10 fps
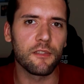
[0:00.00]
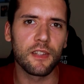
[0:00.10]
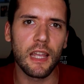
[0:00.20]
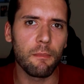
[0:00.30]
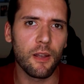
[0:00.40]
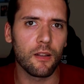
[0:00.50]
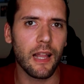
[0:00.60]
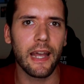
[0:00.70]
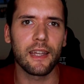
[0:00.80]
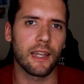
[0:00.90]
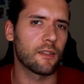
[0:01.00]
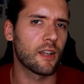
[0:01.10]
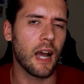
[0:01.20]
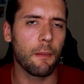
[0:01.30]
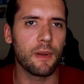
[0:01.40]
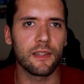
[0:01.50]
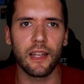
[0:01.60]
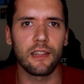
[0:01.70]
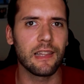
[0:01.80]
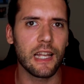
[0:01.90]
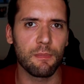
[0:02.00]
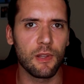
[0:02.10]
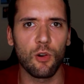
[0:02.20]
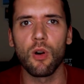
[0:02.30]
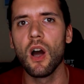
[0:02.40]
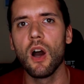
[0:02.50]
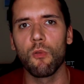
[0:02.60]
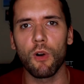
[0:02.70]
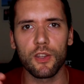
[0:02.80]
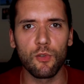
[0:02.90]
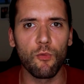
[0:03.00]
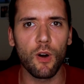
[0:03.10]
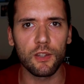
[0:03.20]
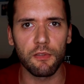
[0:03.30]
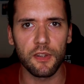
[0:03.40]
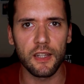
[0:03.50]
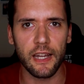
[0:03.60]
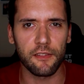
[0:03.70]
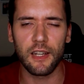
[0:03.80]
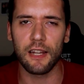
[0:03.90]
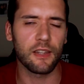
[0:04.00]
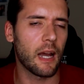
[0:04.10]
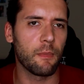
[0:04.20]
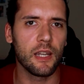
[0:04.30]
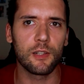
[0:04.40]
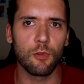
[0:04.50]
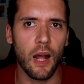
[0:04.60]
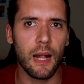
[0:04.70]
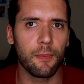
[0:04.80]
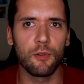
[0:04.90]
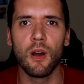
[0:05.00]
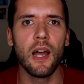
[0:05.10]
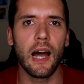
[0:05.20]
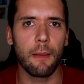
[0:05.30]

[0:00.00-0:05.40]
give me a like and comment and let me know what you want to see next, guys. I'm here to help you.